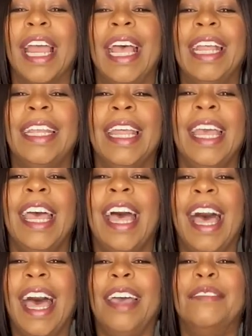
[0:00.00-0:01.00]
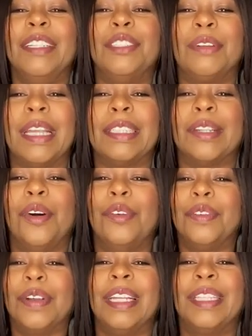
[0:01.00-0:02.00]
and I have a dress
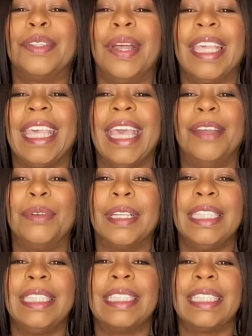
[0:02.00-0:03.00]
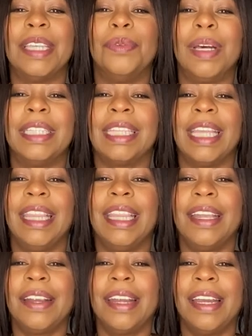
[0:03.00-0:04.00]
over it, so I can't really see what's in
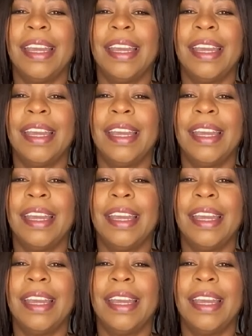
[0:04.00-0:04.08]
there.